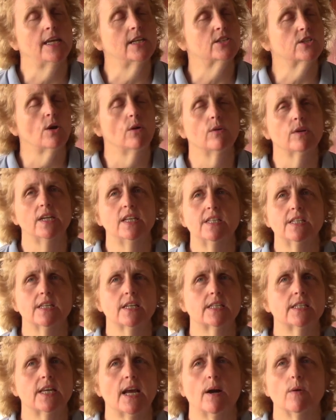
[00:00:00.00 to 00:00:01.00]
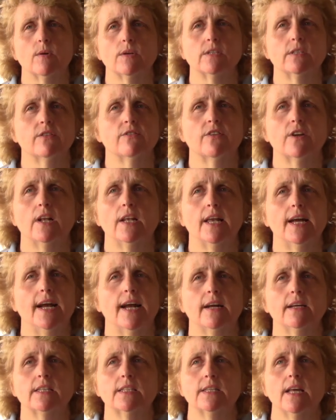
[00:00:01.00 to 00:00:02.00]
it's only 6 hours of
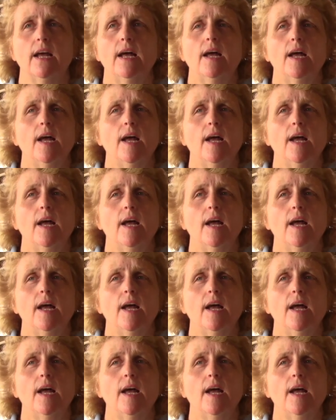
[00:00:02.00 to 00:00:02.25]
class,